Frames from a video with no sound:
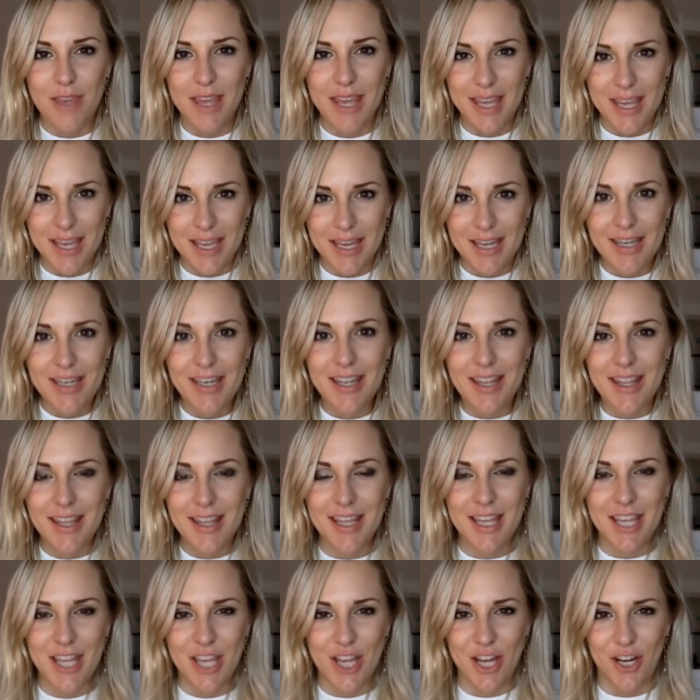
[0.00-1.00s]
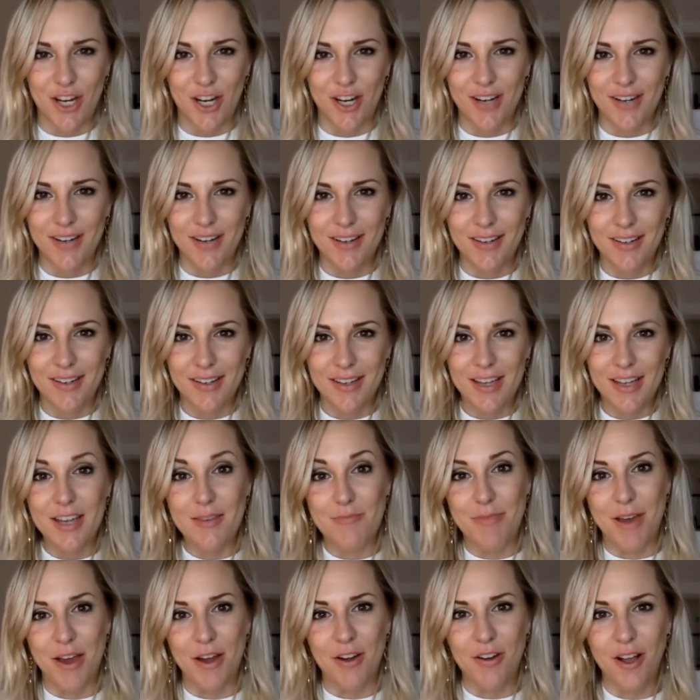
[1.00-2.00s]
end the year in
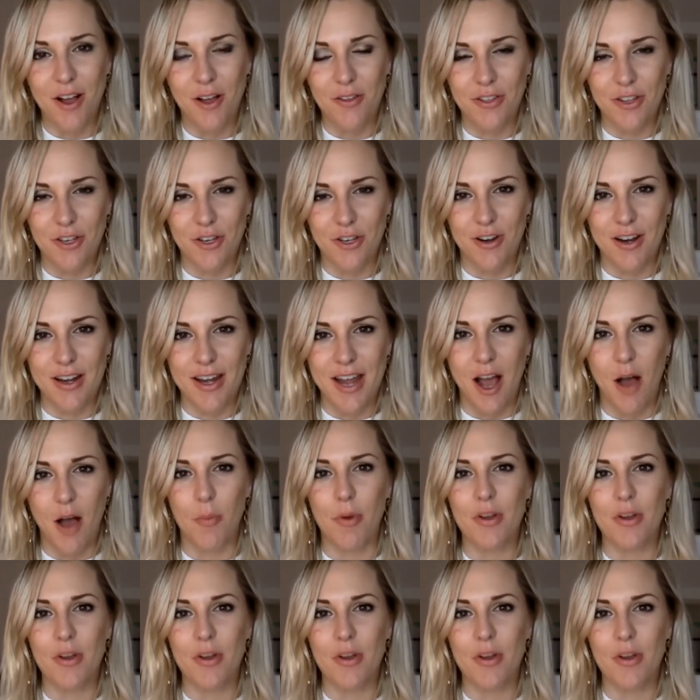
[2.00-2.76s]
better health than you're in now,